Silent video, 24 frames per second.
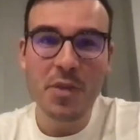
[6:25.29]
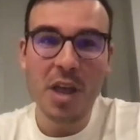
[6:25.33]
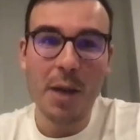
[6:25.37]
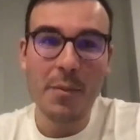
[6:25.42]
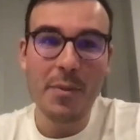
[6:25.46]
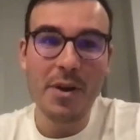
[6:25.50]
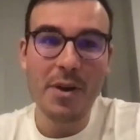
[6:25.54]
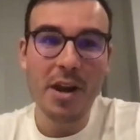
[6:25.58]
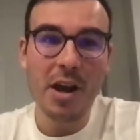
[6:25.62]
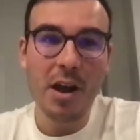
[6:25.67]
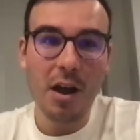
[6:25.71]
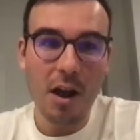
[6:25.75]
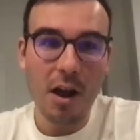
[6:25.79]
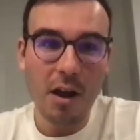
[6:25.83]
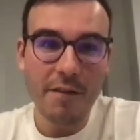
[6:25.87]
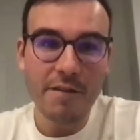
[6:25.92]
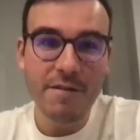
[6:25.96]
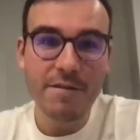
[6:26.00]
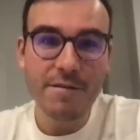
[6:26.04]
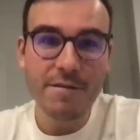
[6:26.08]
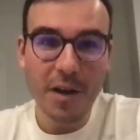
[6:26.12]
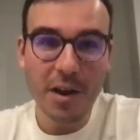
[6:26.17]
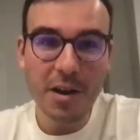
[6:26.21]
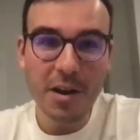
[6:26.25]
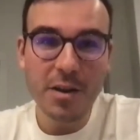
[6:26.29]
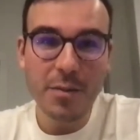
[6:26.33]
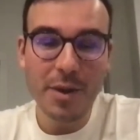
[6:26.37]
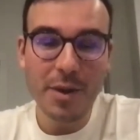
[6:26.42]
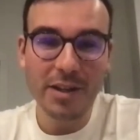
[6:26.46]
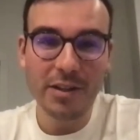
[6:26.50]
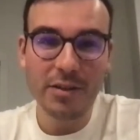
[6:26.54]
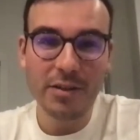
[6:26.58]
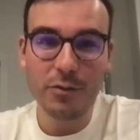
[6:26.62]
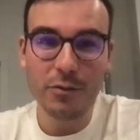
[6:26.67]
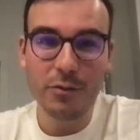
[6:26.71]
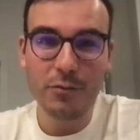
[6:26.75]
I mean, our
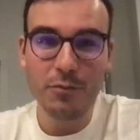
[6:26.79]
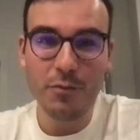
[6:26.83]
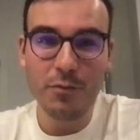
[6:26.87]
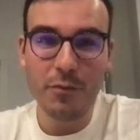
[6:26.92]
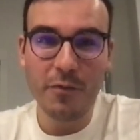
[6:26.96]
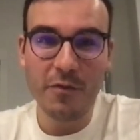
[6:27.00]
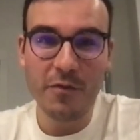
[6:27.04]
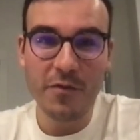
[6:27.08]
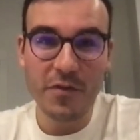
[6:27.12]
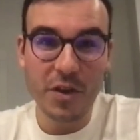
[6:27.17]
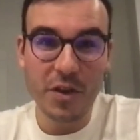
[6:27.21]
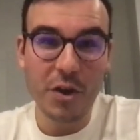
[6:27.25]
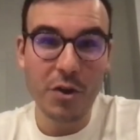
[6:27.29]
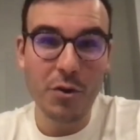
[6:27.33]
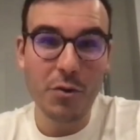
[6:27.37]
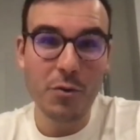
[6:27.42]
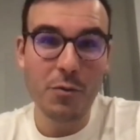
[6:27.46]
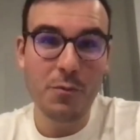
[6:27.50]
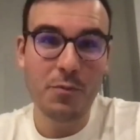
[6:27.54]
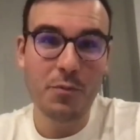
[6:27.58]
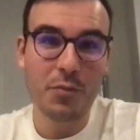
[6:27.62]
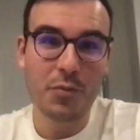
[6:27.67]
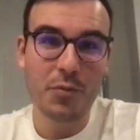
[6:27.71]
fundamental view,